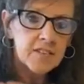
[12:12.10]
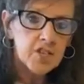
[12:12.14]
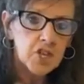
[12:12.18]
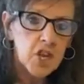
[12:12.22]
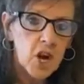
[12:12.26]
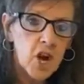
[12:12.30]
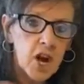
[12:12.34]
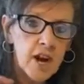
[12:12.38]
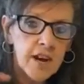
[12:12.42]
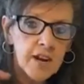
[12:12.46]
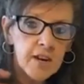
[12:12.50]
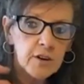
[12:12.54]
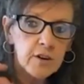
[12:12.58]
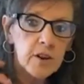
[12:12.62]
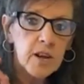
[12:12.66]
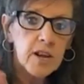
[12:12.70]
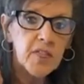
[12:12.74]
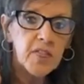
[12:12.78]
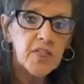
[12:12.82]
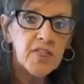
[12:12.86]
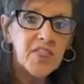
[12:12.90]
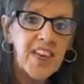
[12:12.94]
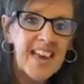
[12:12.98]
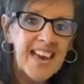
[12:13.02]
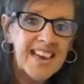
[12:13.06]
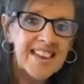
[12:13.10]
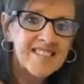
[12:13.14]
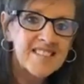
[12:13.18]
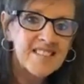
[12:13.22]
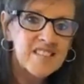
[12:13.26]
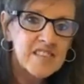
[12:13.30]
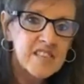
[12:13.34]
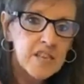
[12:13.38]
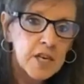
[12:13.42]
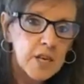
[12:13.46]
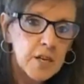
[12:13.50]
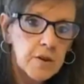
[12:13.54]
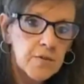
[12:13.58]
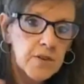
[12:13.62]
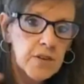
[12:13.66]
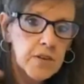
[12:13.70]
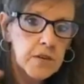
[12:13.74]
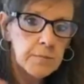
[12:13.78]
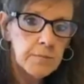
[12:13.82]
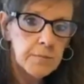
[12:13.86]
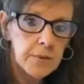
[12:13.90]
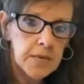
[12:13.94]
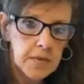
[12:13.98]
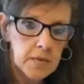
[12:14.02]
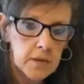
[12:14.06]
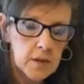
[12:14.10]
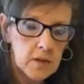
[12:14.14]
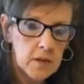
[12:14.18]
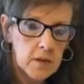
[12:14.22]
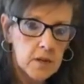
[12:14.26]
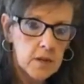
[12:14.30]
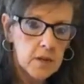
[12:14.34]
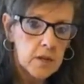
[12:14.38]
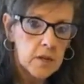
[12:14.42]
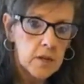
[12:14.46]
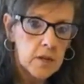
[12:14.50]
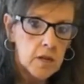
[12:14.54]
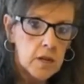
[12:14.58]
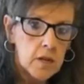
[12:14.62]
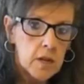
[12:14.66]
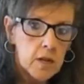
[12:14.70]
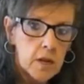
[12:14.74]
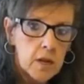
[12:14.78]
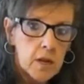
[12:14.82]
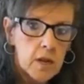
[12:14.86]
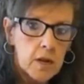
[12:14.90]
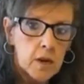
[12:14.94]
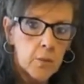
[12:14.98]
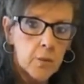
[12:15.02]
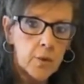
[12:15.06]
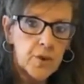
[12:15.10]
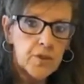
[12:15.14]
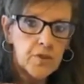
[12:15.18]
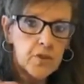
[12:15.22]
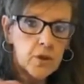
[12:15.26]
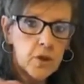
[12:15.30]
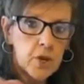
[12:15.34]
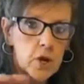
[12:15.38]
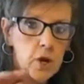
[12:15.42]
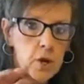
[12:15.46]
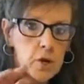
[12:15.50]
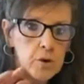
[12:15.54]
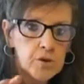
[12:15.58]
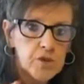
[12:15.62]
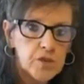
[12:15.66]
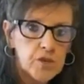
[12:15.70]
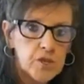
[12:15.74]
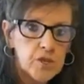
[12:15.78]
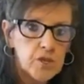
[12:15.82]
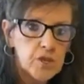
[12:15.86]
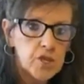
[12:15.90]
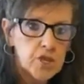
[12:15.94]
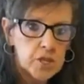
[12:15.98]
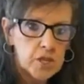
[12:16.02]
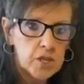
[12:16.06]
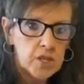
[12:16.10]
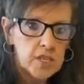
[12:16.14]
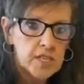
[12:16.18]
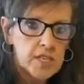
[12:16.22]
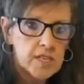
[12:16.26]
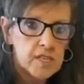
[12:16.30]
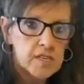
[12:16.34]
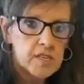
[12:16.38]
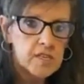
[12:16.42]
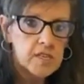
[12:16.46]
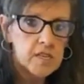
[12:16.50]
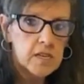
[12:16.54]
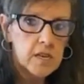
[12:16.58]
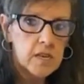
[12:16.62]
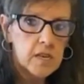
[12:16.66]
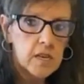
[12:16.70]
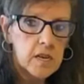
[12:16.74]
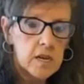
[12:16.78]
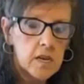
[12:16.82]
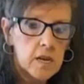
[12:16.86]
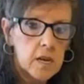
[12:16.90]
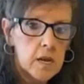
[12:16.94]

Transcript: entire Thanksgiving meal with ghost chilies.